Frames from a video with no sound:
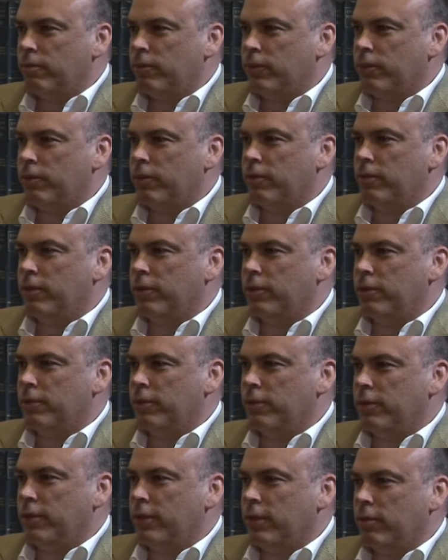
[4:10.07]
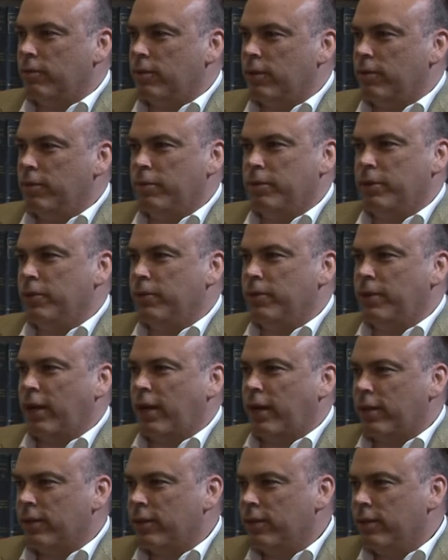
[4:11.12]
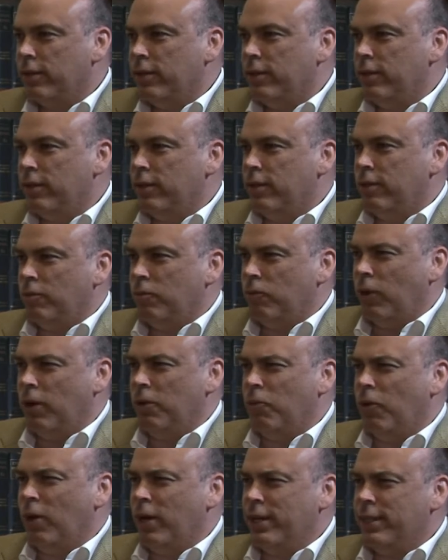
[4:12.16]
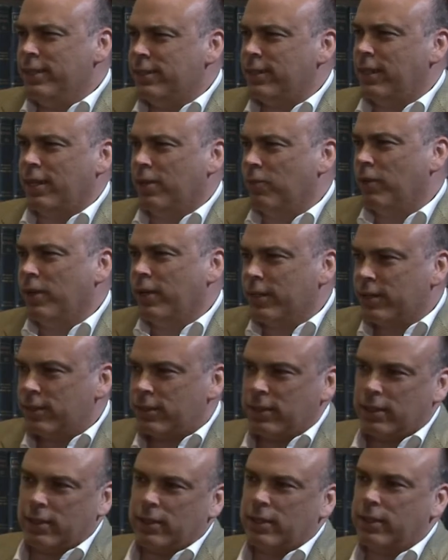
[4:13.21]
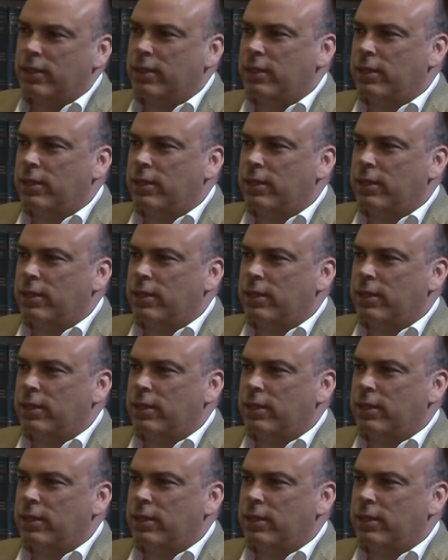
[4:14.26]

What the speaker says: What's the advantage of doing that? Why would we do that? Why is that the way it's done?